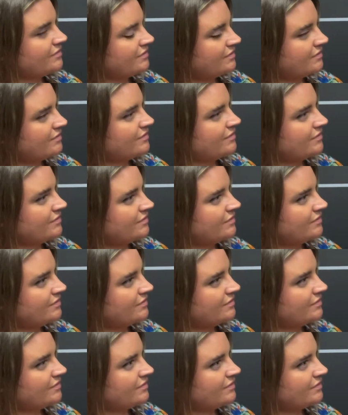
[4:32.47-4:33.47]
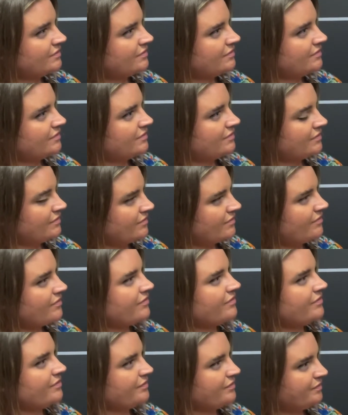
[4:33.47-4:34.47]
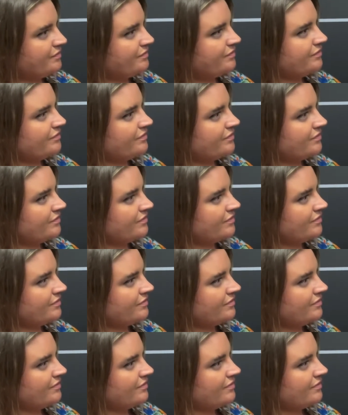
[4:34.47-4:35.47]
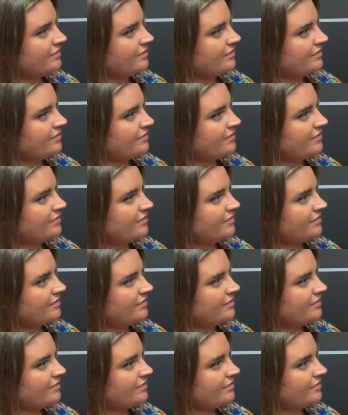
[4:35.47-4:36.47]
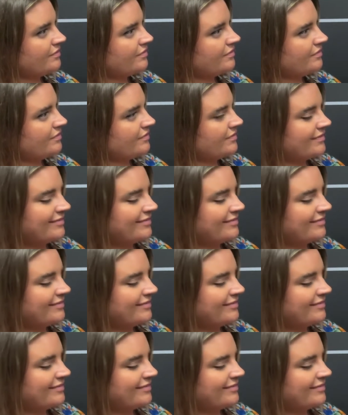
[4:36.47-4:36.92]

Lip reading: No words are spoken by the person on screen.